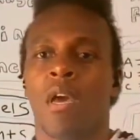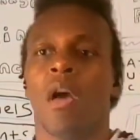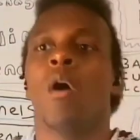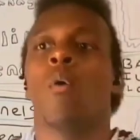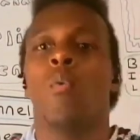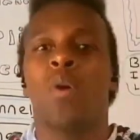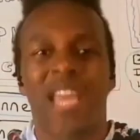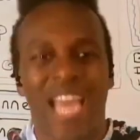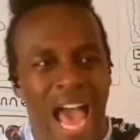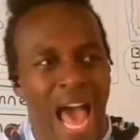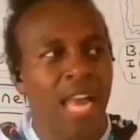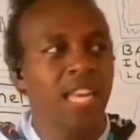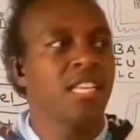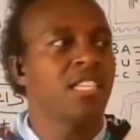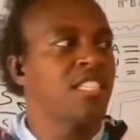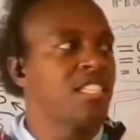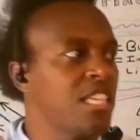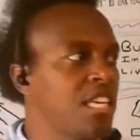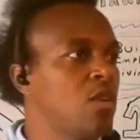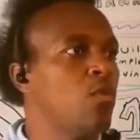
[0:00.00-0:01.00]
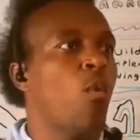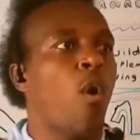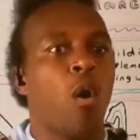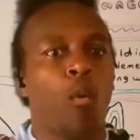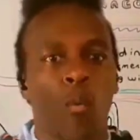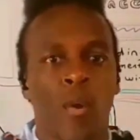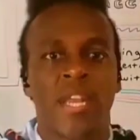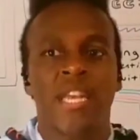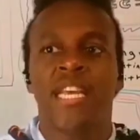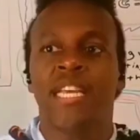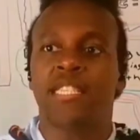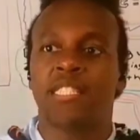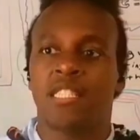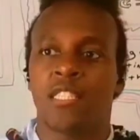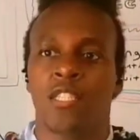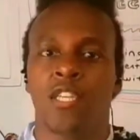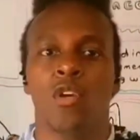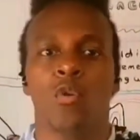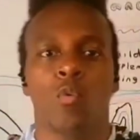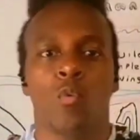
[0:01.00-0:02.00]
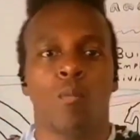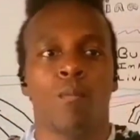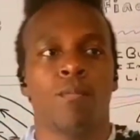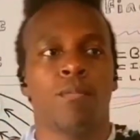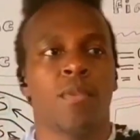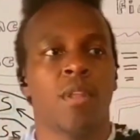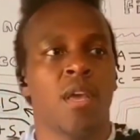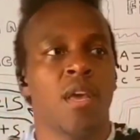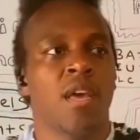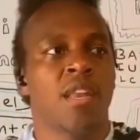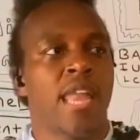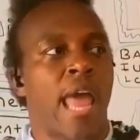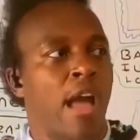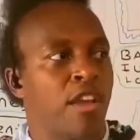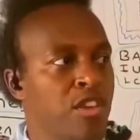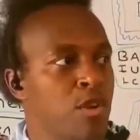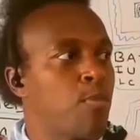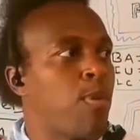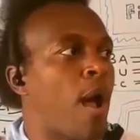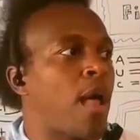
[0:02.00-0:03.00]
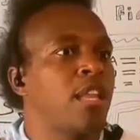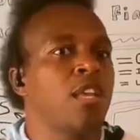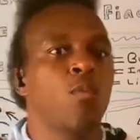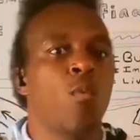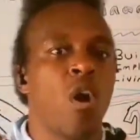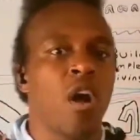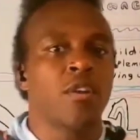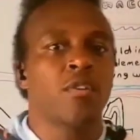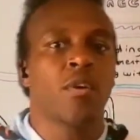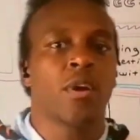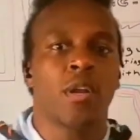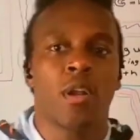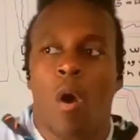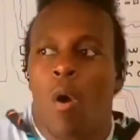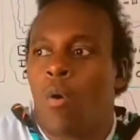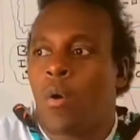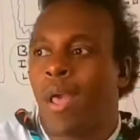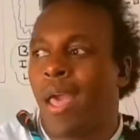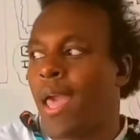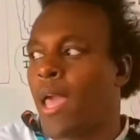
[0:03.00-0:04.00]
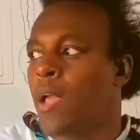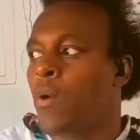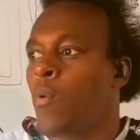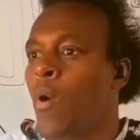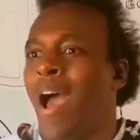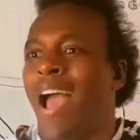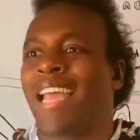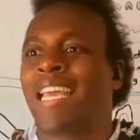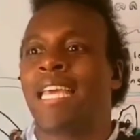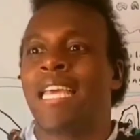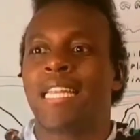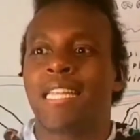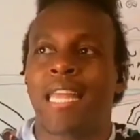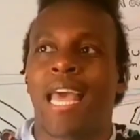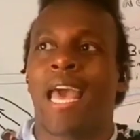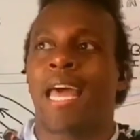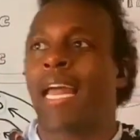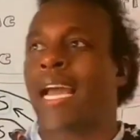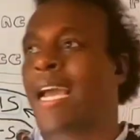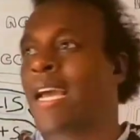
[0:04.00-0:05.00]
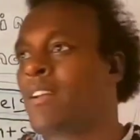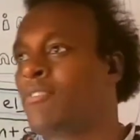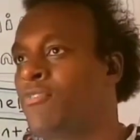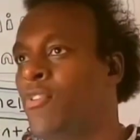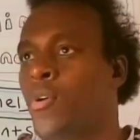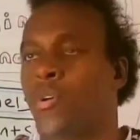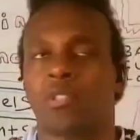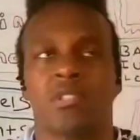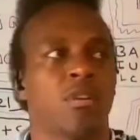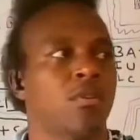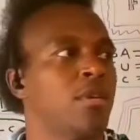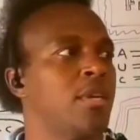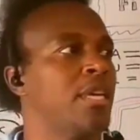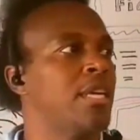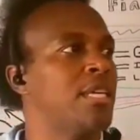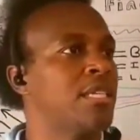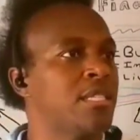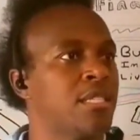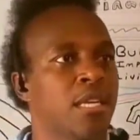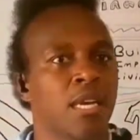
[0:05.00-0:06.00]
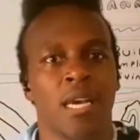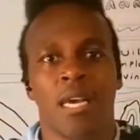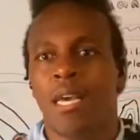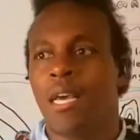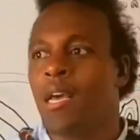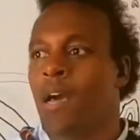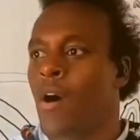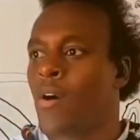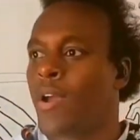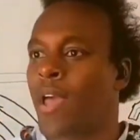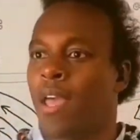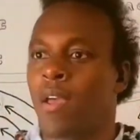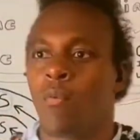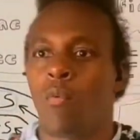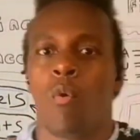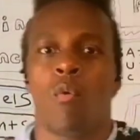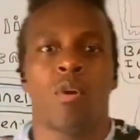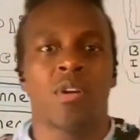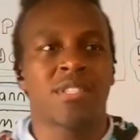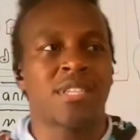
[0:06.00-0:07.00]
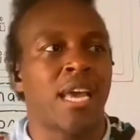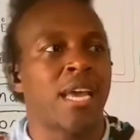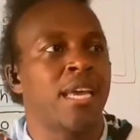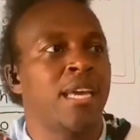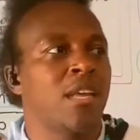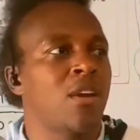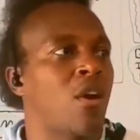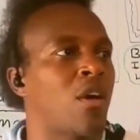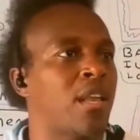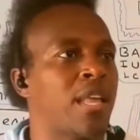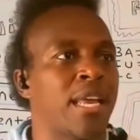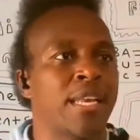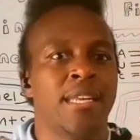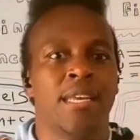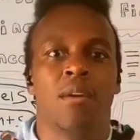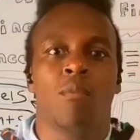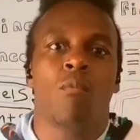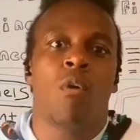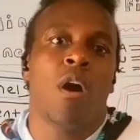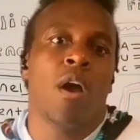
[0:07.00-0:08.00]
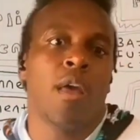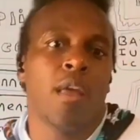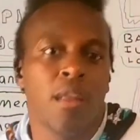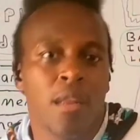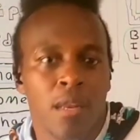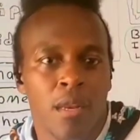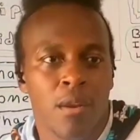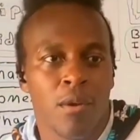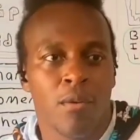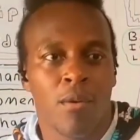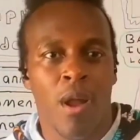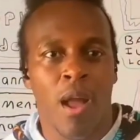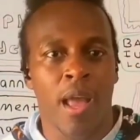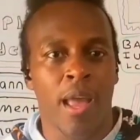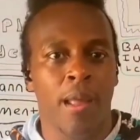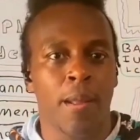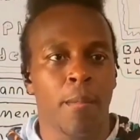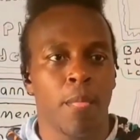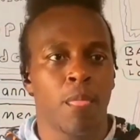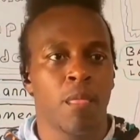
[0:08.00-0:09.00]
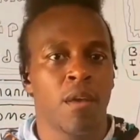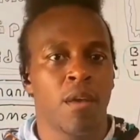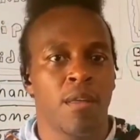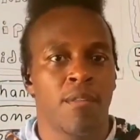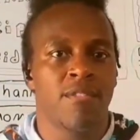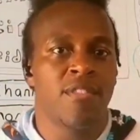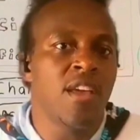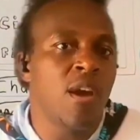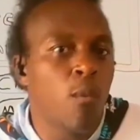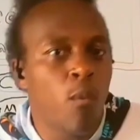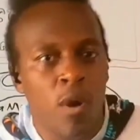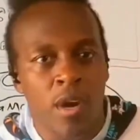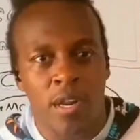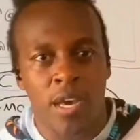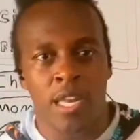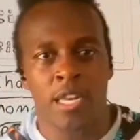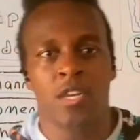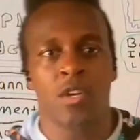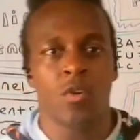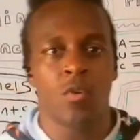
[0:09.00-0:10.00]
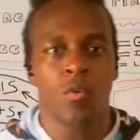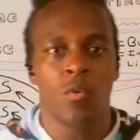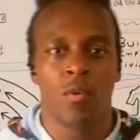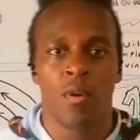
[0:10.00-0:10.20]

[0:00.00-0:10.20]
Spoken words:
We kind of see what we need to do. Now you're probably wondering, okay, well, I get that. I got to focus on this. Okay, well, once I get all that, then what? Right? Then what I do?